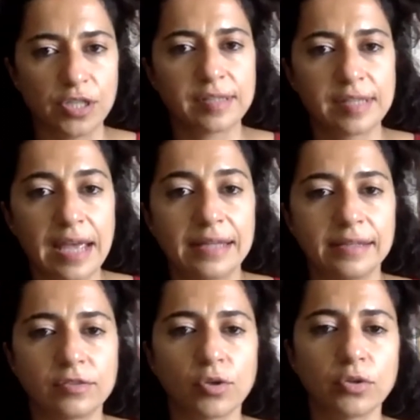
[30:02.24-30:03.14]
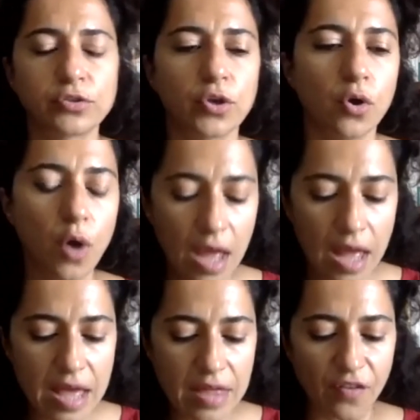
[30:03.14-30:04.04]
said. It's also
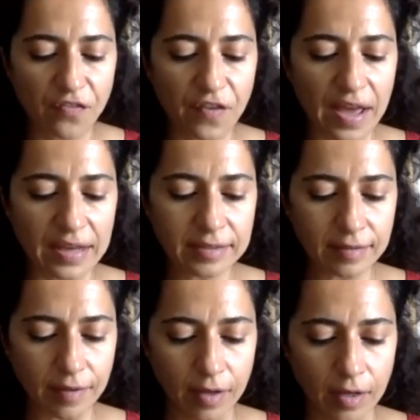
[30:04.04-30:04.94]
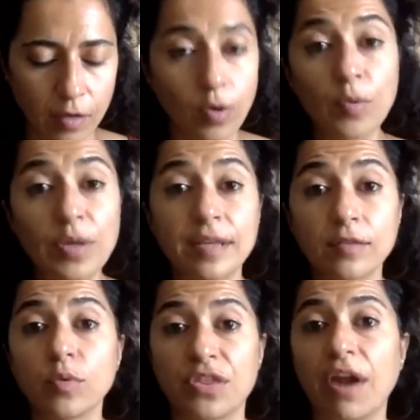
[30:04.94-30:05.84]
the fact, what we
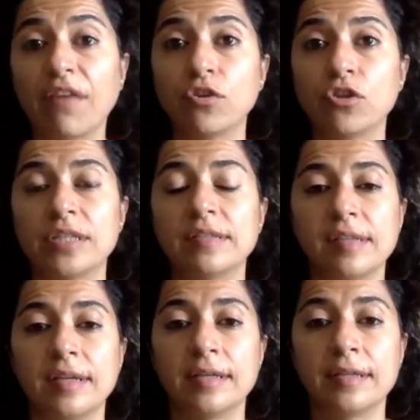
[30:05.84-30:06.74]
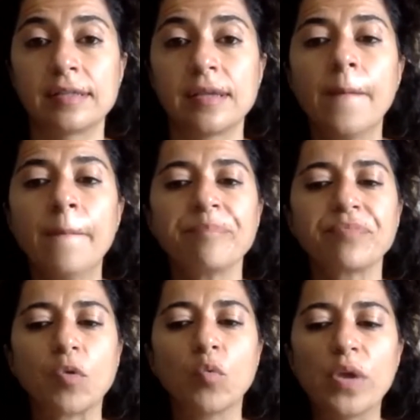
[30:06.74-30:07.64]
did with refugees is
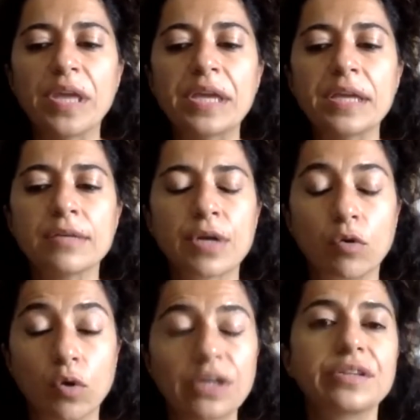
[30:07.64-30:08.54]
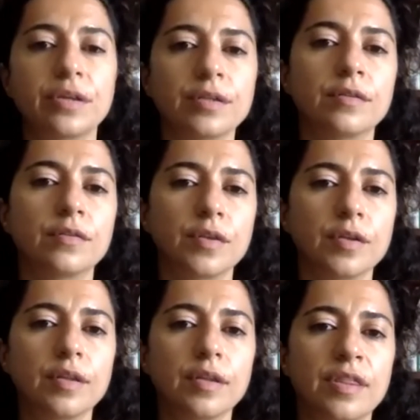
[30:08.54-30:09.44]
we recorded
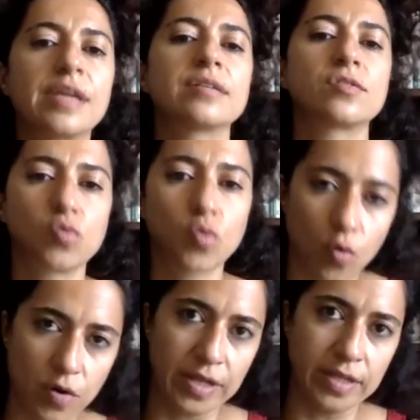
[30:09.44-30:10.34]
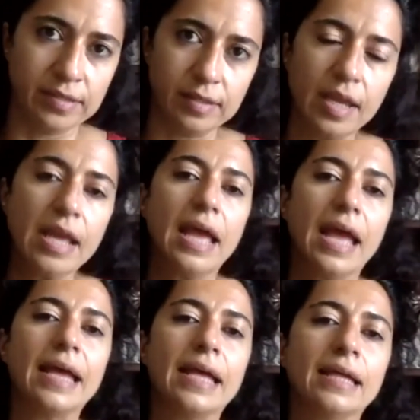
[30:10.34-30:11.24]
their stories.
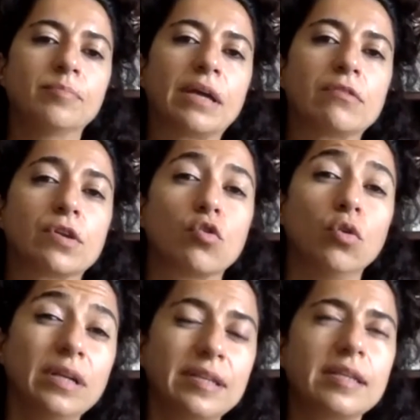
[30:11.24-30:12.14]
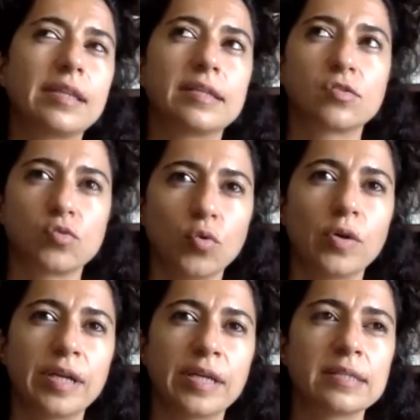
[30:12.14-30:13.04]
And by recording their
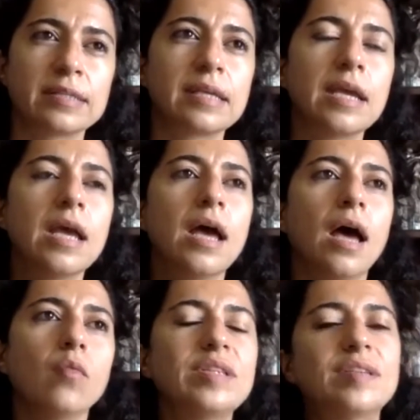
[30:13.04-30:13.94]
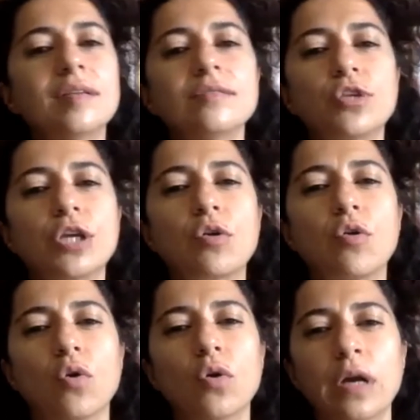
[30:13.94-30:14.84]
stories, we didn't
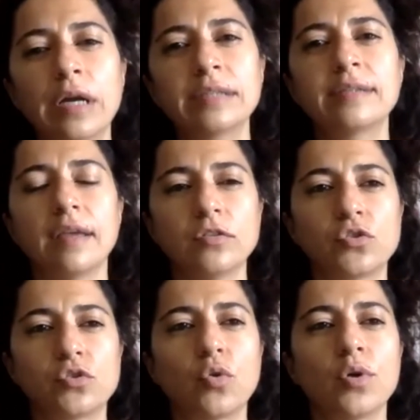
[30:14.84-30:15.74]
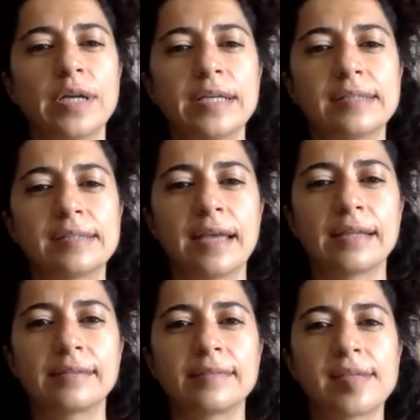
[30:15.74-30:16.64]
record stories
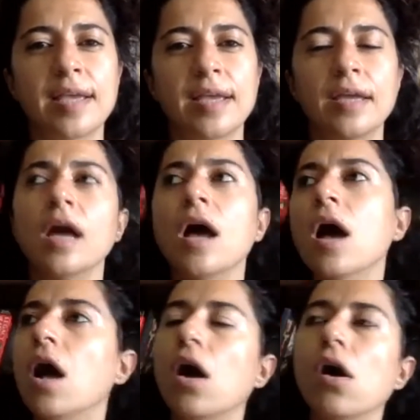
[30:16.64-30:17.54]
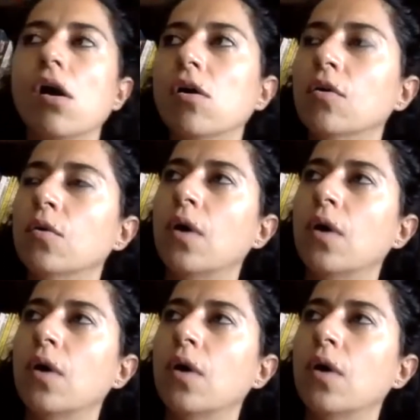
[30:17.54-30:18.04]
that say, oh,